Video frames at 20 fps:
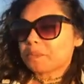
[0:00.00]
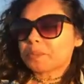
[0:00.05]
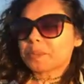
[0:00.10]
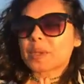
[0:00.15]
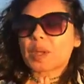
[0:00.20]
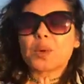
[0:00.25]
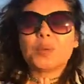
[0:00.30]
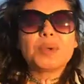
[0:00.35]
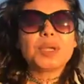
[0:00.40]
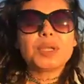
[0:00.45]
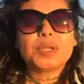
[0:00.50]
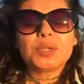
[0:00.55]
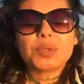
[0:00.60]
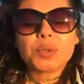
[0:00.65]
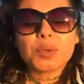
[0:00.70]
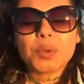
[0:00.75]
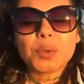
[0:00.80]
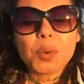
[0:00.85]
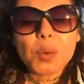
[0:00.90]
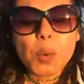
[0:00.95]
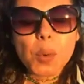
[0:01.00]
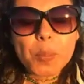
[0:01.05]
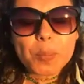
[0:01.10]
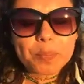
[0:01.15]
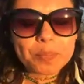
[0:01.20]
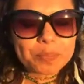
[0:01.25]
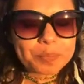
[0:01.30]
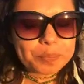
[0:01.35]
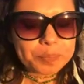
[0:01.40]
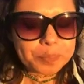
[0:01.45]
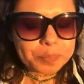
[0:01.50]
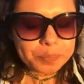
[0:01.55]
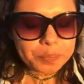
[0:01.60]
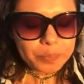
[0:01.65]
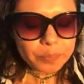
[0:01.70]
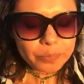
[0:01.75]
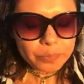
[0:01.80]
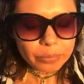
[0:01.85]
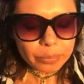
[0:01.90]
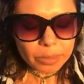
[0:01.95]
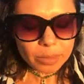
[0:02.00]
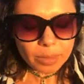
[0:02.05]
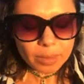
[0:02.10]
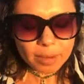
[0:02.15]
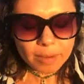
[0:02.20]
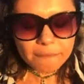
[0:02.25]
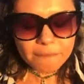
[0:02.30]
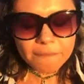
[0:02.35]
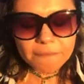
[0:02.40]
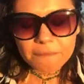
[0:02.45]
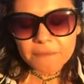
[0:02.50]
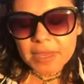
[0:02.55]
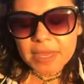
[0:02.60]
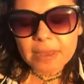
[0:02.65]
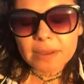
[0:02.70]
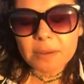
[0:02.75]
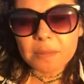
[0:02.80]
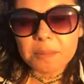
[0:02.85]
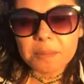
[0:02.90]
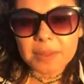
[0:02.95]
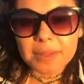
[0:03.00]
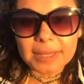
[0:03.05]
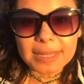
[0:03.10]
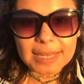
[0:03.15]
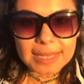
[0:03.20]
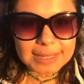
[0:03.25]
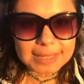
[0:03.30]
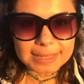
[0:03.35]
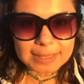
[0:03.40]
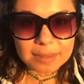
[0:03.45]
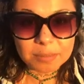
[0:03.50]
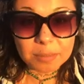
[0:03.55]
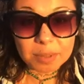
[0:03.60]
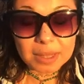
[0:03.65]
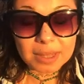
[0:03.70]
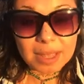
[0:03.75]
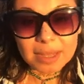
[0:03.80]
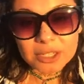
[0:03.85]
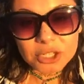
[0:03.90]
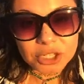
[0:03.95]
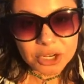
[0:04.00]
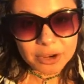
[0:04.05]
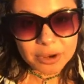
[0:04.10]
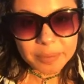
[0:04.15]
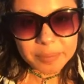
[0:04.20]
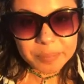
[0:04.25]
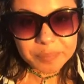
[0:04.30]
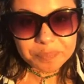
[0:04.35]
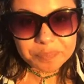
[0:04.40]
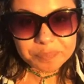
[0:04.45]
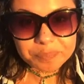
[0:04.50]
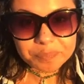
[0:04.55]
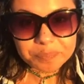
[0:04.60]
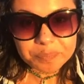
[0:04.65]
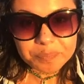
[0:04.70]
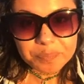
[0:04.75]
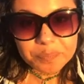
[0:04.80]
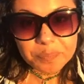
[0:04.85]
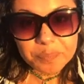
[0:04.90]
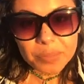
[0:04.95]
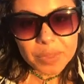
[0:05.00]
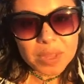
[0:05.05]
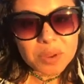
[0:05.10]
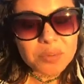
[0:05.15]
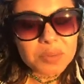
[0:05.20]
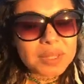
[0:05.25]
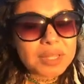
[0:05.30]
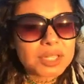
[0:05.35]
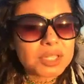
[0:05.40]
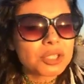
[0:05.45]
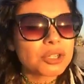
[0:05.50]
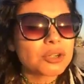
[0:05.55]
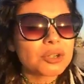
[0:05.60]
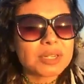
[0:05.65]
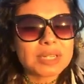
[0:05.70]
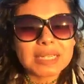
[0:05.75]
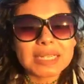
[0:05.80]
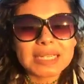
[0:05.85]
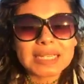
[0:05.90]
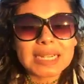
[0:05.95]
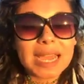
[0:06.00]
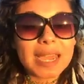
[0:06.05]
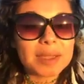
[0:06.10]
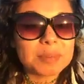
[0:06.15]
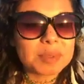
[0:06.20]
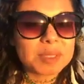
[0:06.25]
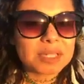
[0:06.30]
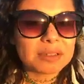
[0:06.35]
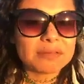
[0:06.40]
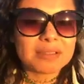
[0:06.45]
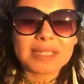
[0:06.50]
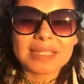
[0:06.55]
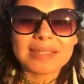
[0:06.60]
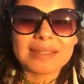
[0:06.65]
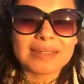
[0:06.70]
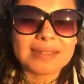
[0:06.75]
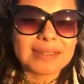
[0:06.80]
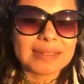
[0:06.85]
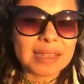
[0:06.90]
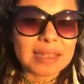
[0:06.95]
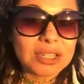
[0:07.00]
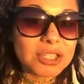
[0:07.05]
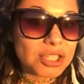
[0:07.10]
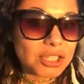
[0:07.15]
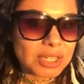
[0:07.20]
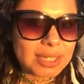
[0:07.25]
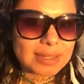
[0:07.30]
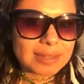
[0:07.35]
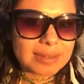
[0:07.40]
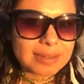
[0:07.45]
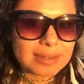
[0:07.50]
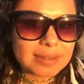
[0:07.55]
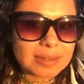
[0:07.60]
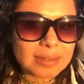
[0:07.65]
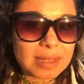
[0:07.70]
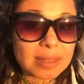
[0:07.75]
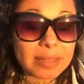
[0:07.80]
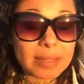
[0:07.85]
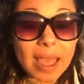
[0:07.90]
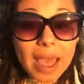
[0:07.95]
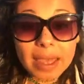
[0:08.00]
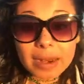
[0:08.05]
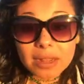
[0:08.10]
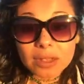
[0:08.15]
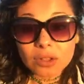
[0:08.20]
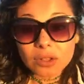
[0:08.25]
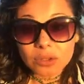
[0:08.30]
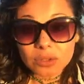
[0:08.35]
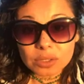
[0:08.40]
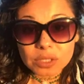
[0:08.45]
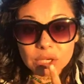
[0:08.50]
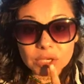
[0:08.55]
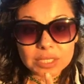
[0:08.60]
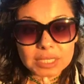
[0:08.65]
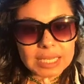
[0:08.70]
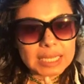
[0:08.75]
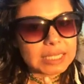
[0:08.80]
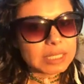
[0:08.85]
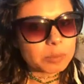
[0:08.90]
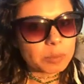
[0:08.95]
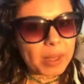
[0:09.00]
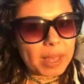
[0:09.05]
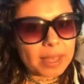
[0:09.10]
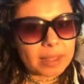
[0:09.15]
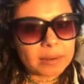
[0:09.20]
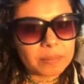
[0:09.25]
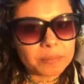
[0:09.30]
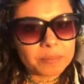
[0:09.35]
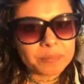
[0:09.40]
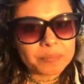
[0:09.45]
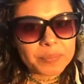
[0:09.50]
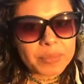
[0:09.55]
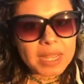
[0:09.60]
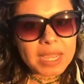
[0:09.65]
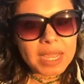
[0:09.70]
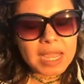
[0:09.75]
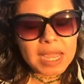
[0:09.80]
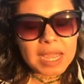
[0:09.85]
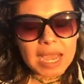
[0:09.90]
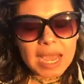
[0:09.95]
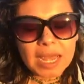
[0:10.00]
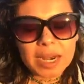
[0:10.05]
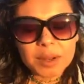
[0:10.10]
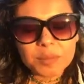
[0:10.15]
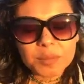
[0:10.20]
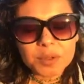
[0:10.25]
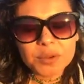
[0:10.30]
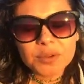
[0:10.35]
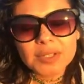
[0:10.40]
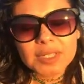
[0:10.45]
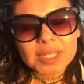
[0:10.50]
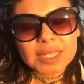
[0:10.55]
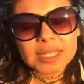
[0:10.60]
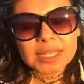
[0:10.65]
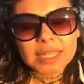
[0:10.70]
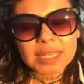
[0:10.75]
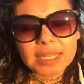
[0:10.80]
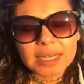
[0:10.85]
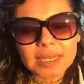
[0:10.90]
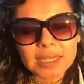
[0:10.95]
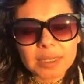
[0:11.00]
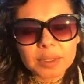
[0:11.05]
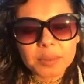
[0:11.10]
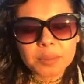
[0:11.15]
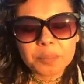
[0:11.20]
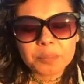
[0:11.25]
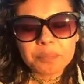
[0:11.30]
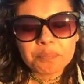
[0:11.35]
We do feel bliss and pleasure with certain types of sensations, and that includes our taste bud. And I'm using the